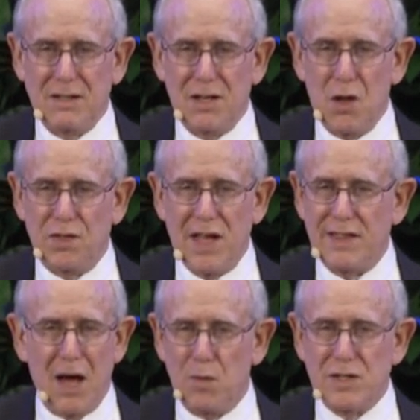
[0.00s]
Do you think
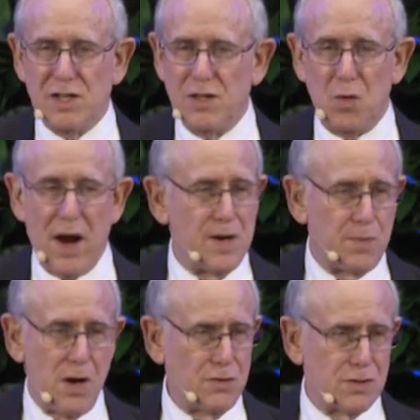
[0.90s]
that wasn't the right
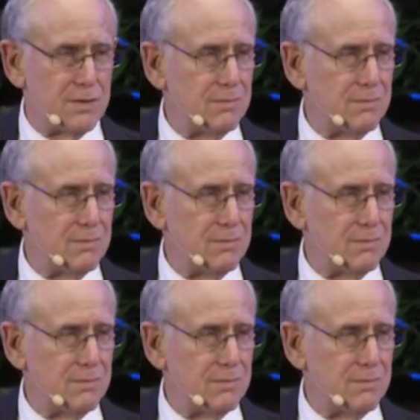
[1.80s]
approach?